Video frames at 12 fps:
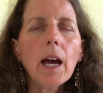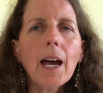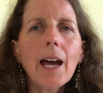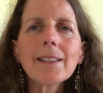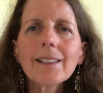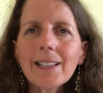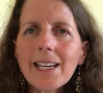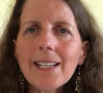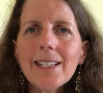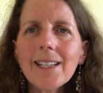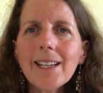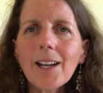And the
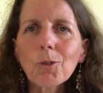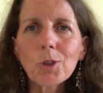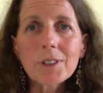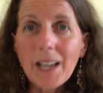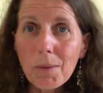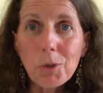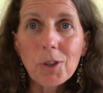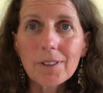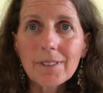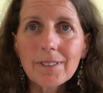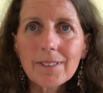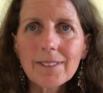lady at
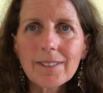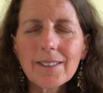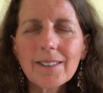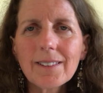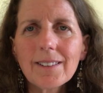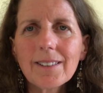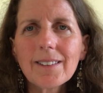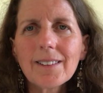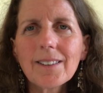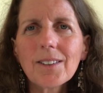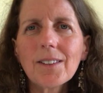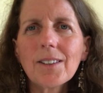reception
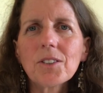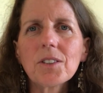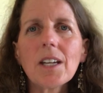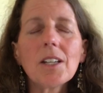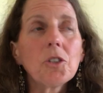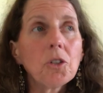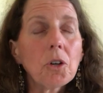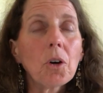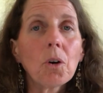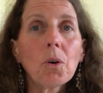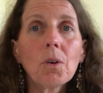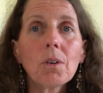said, you
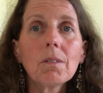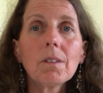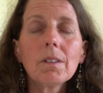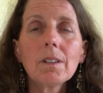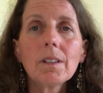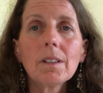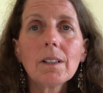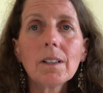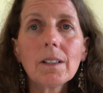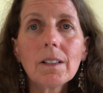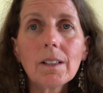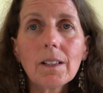know,
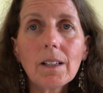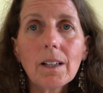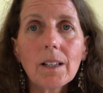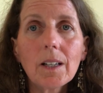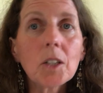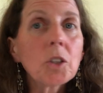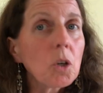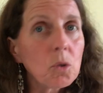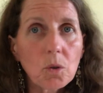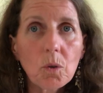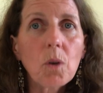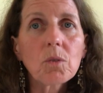
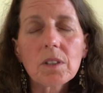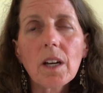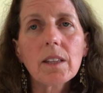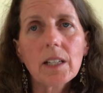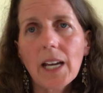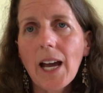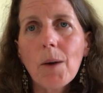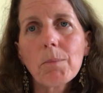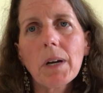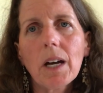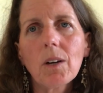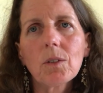don't go outside the
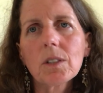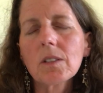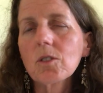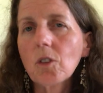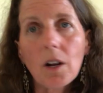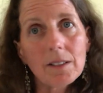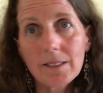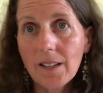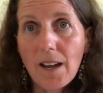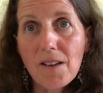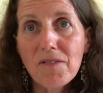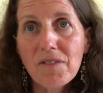compound, it's not
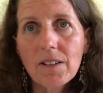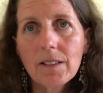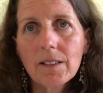safe,